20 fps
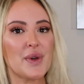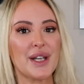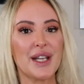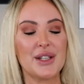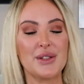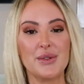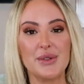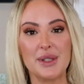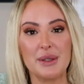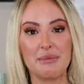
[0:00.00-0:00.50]
When
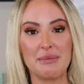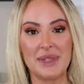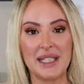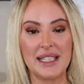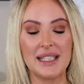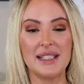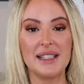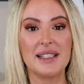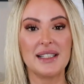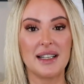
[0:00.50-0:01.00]
I use a
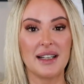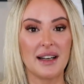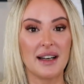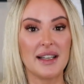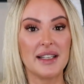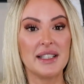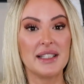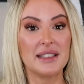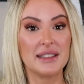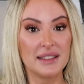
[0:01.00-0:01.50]
mist,
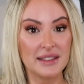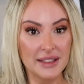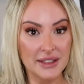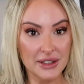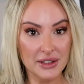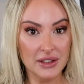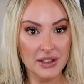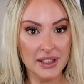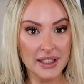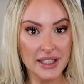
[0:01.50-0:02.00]
it
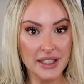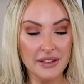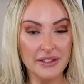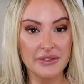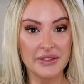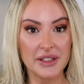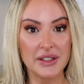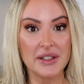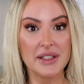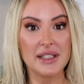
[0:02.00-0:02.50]
literally
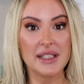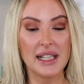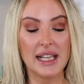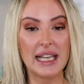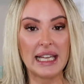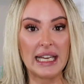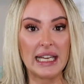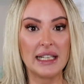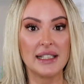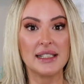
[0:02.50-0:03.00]
feels
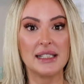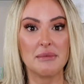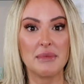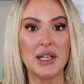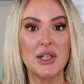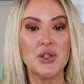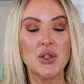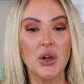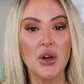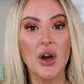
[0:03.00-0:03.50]
like
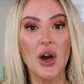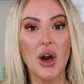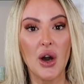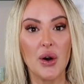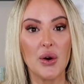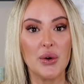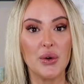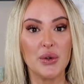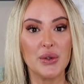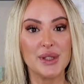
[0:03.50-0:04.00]
somebody took a
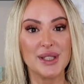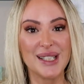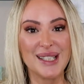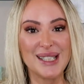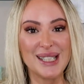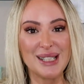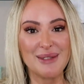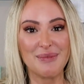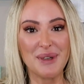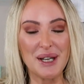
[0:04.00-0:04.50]
hose
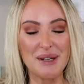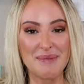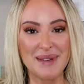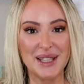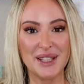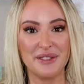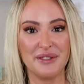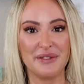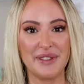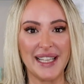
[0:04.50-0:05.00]
and sprayed
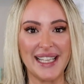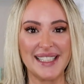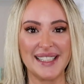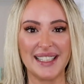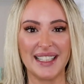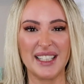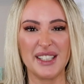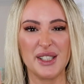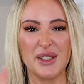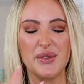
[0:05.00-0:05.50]
me in the
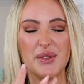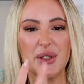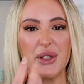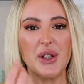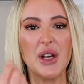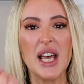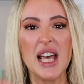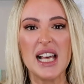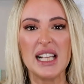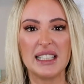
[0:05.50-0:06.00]
face. Like I just
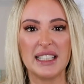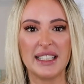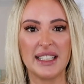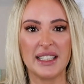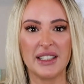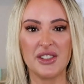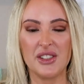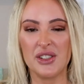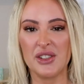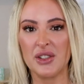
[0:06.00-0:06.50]
feel
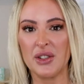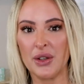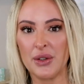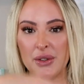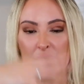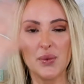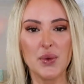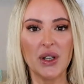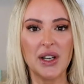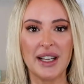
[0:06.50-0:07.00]
like it just
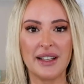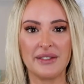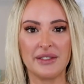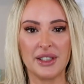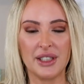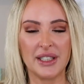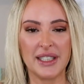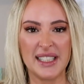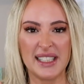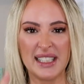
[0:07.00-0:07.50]
goes
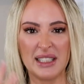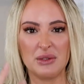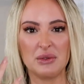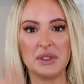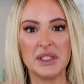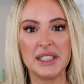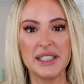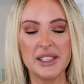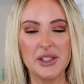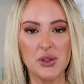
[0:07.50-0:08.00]
wherever. It's like
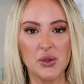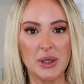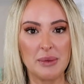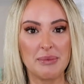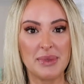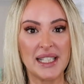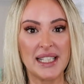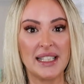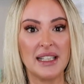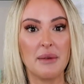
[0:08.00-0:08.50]
really
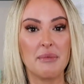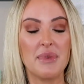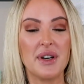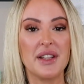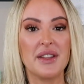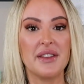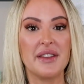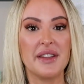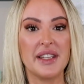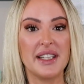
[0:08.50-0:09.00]
drippy,
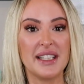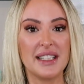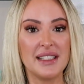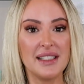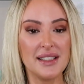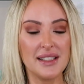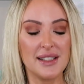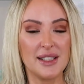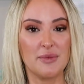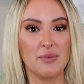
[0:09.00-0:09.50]
but
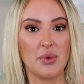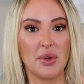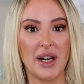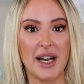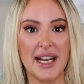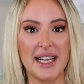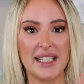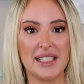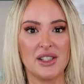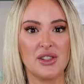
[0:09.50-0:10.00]
this
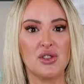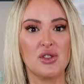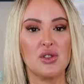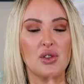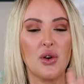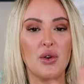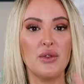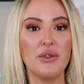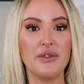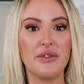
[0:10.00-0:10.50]
spray is
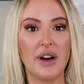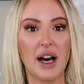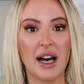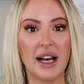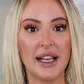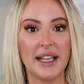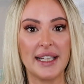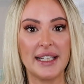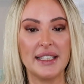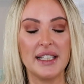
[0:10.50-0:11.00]
so
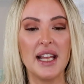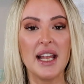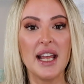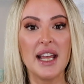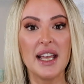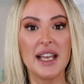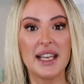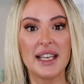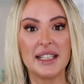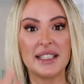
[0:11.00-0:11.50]
fine
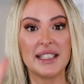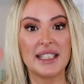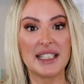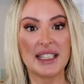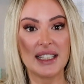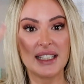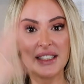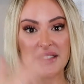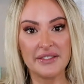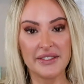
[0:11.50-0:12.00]
and
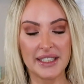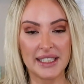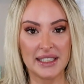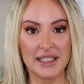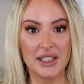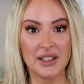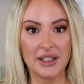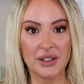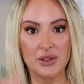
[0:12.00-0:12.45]
even.